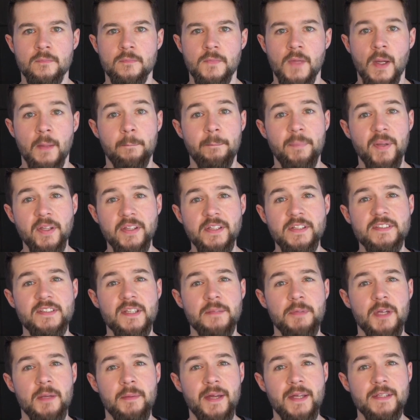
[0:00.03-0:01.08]
building some
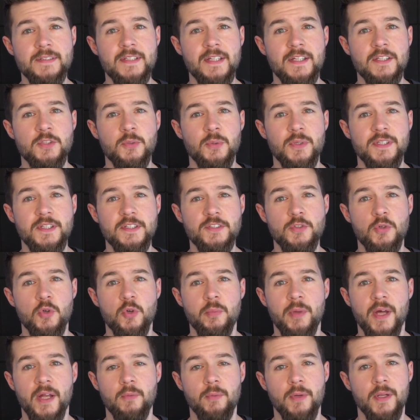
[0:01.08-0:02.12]
commands into a Discord
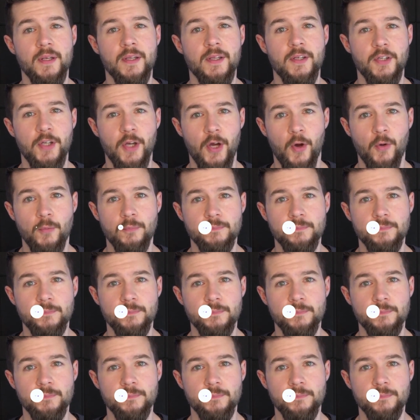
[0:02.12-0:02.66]
bot written in Go.